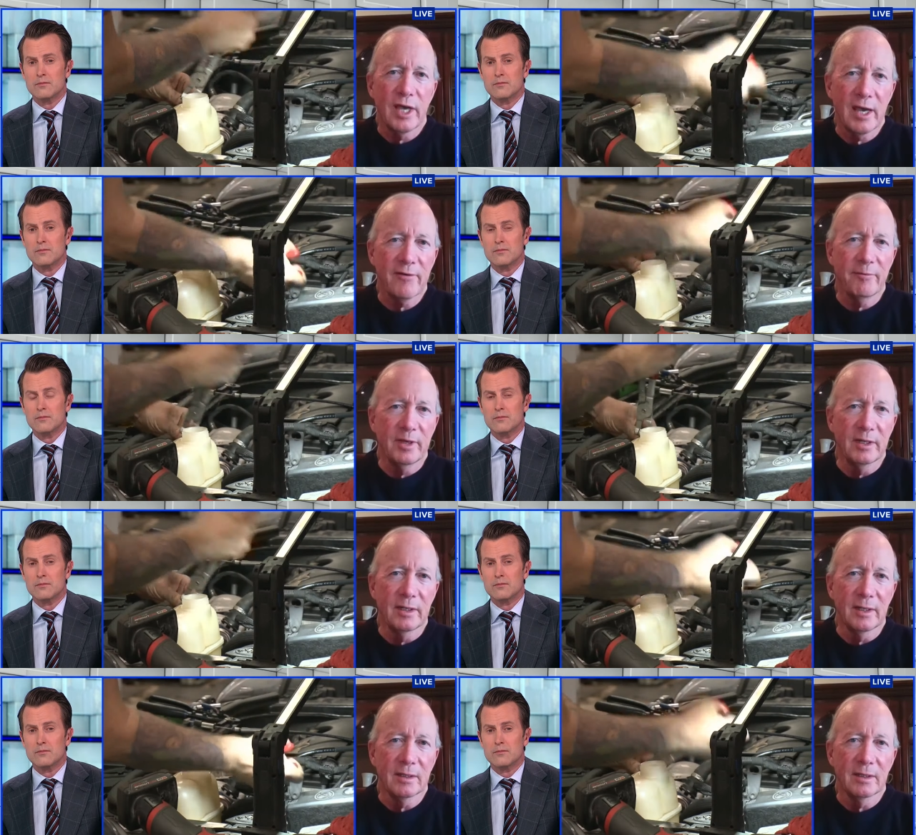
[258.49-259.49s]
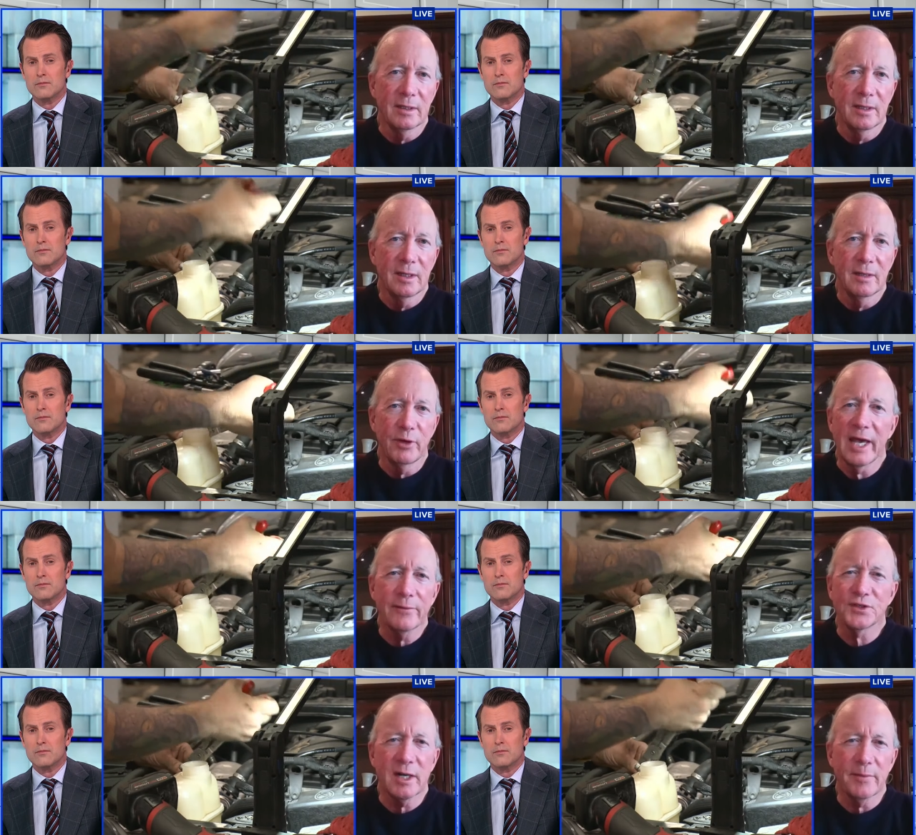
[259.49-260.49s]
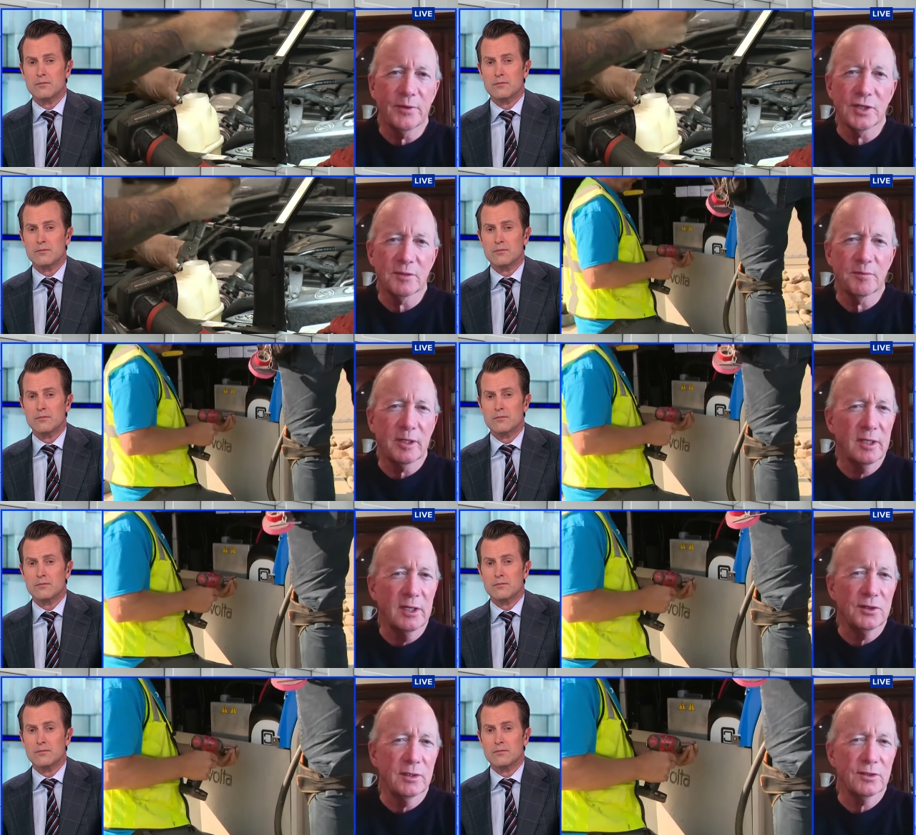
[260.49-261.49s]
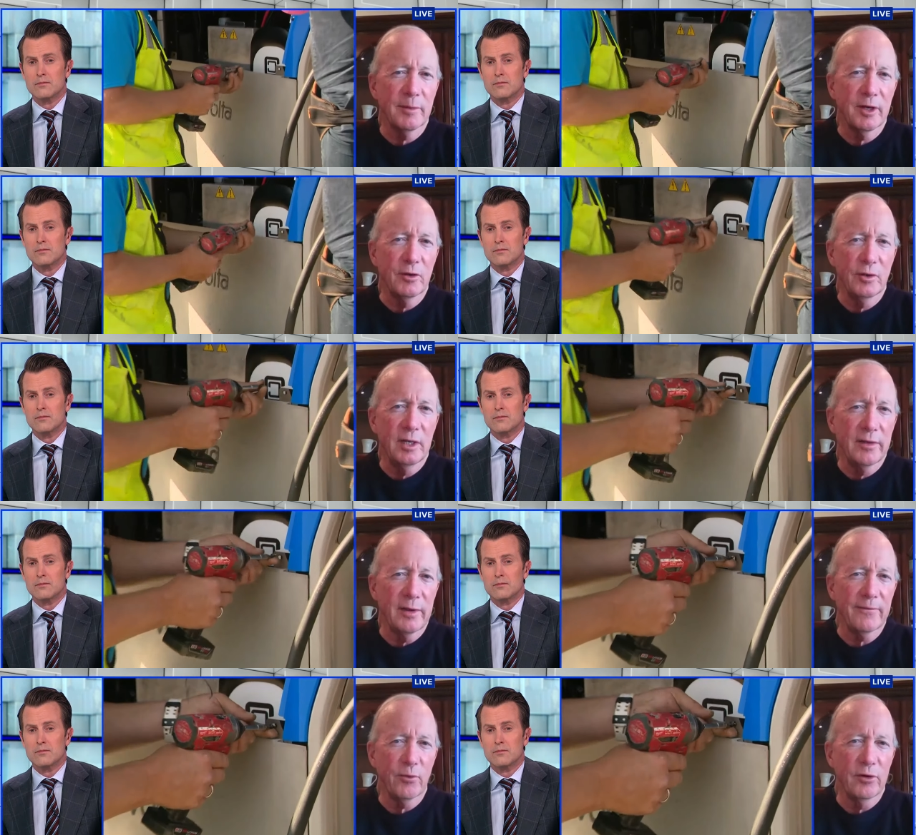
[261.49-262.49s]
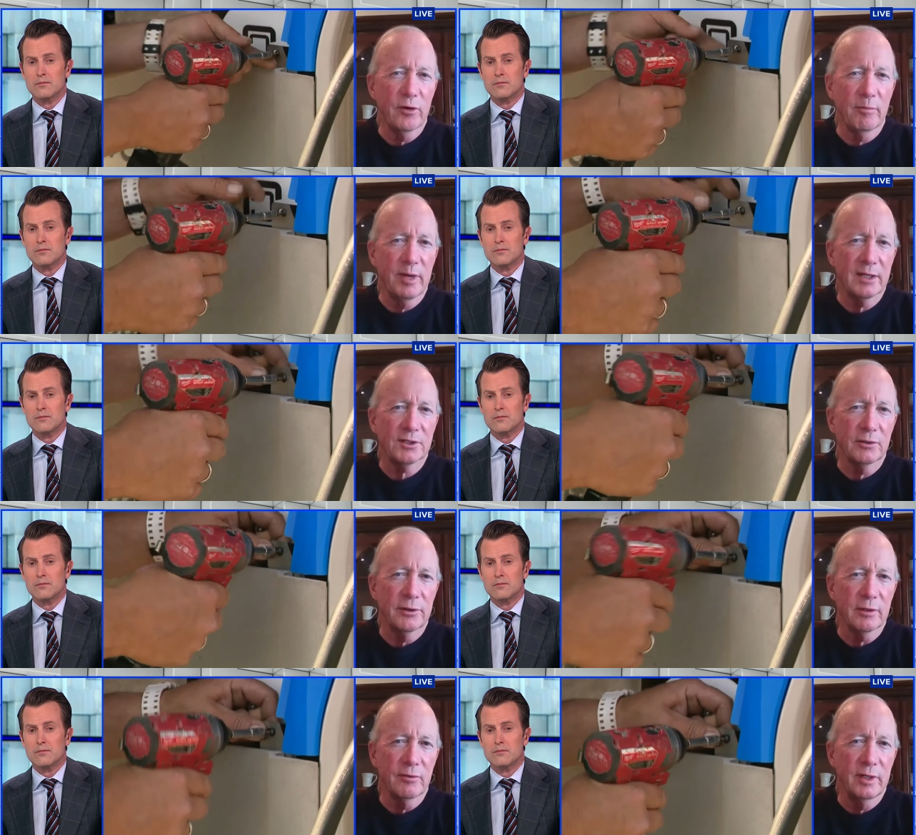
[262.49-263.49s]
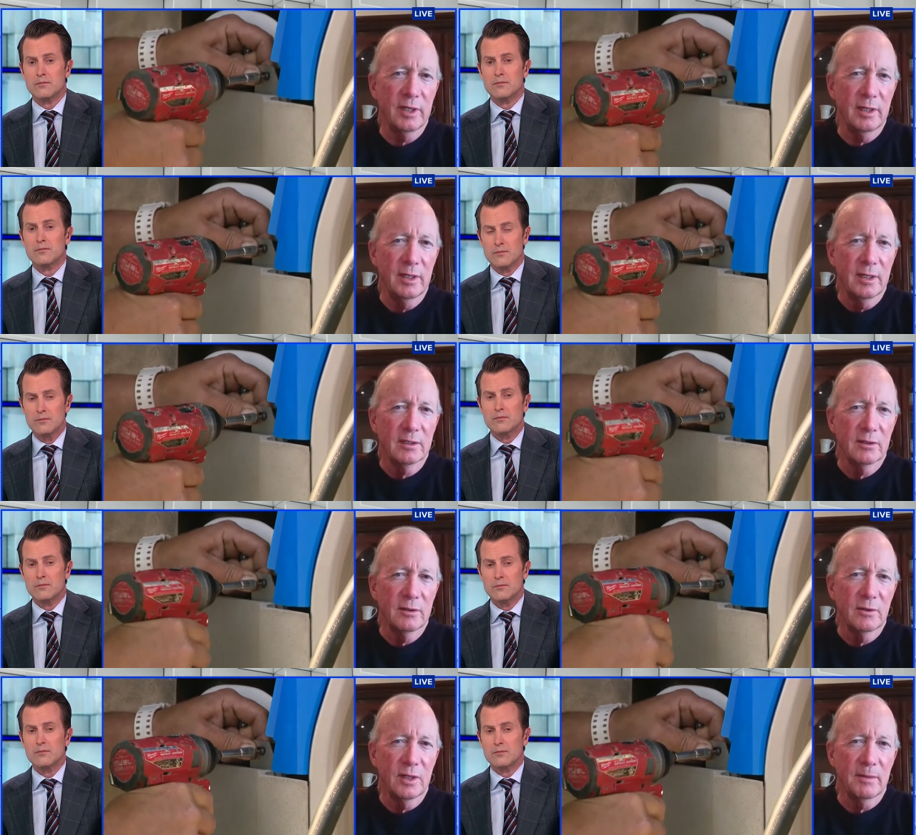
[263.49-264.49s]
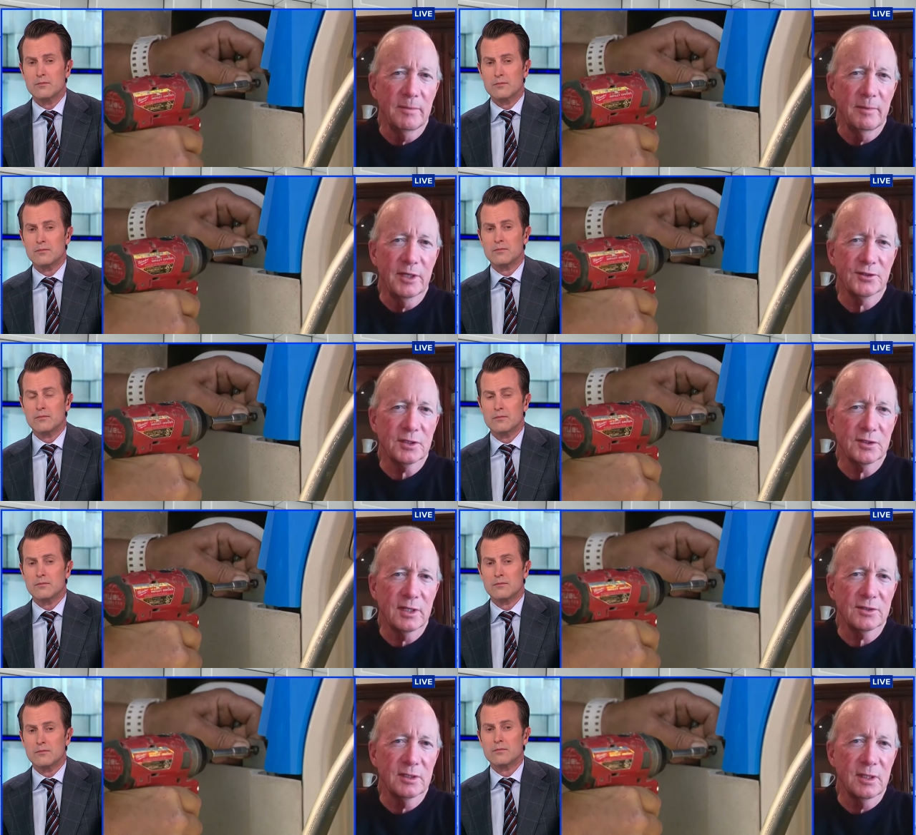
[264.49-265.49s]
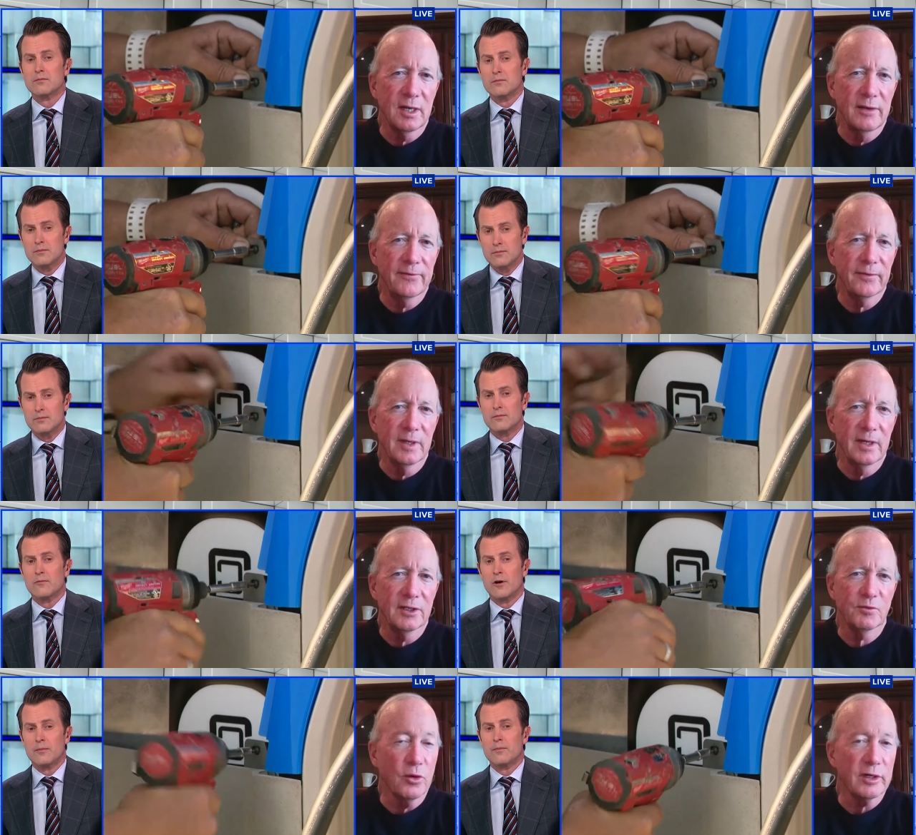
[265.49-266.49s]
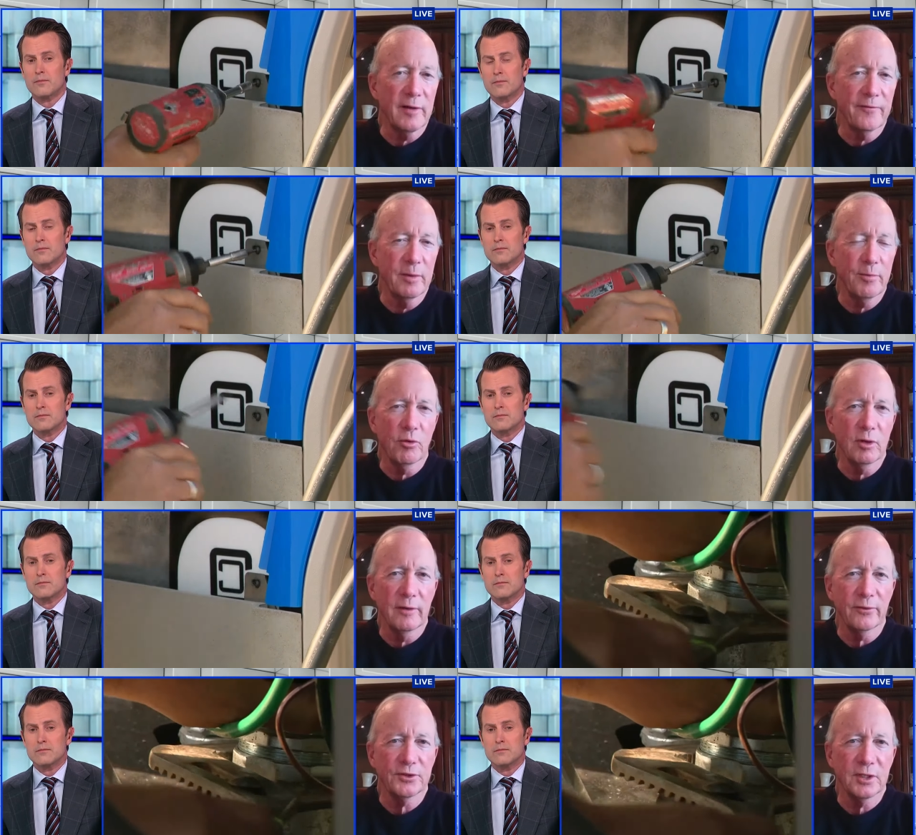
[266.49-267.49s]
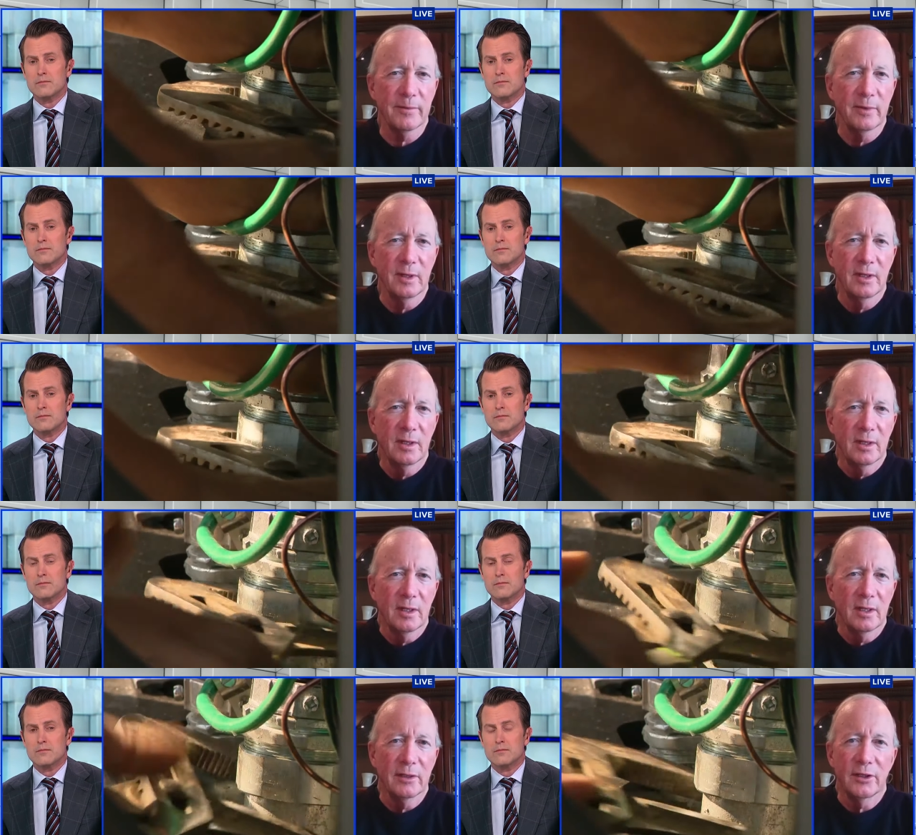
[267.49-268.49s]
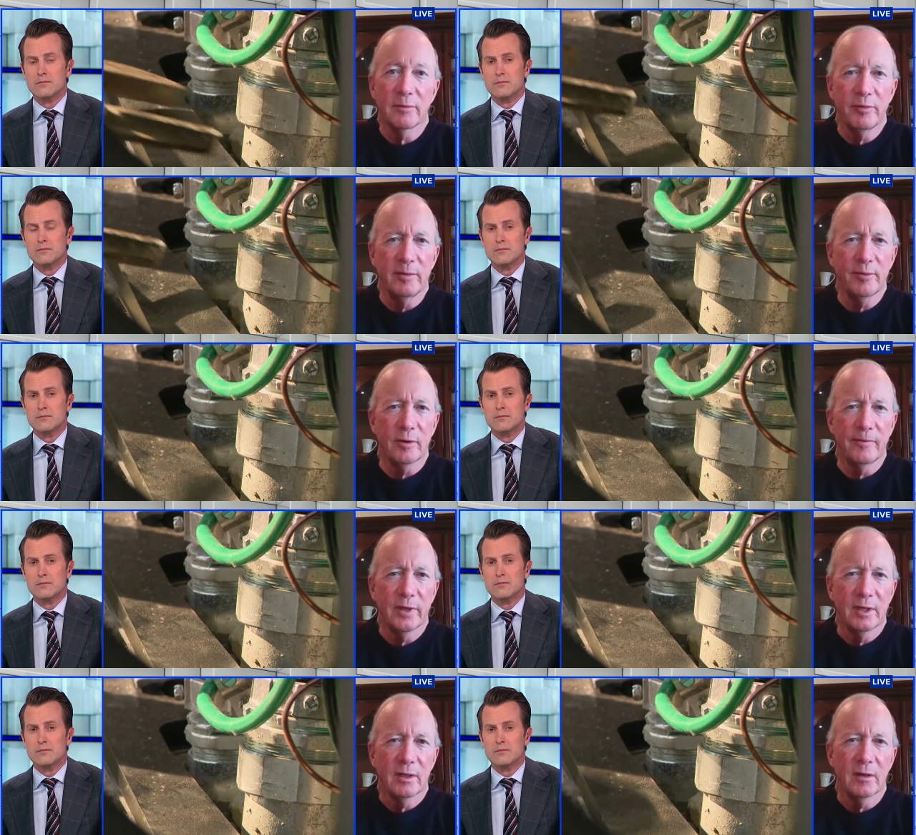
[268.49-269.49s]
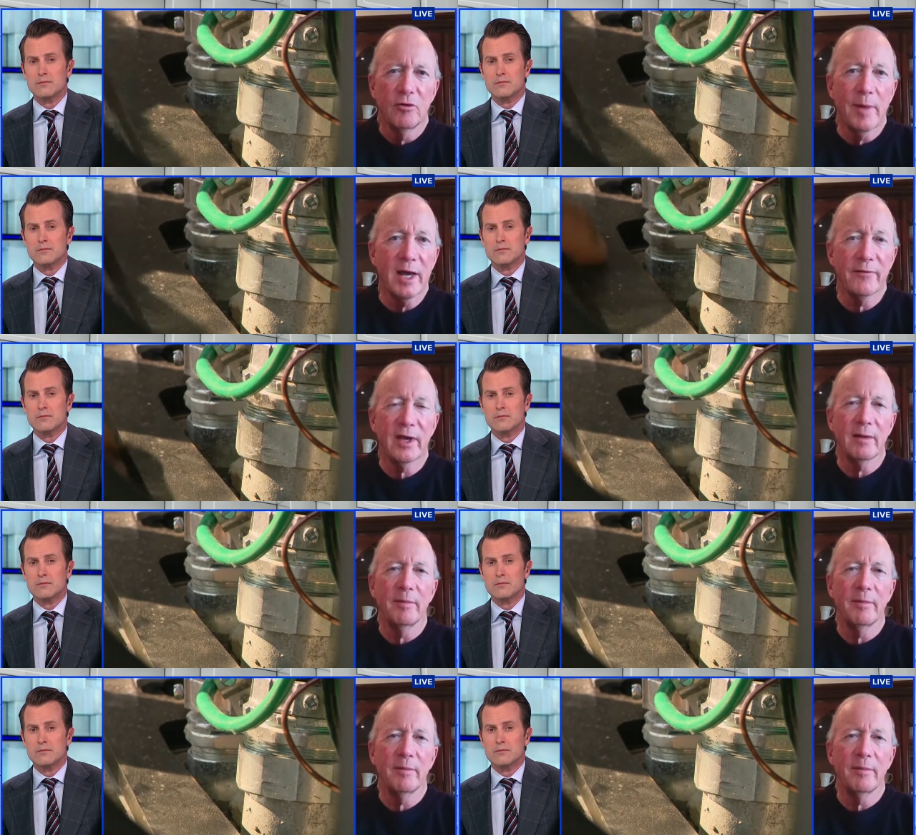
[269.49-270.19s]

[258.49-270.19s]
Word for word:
Speaker 1: have been we have set up this expectation that somehow you needed that four-year bachelor degree to uh, be a success in life, and it's worked out very poorly for some uh, young people uh, who might have had a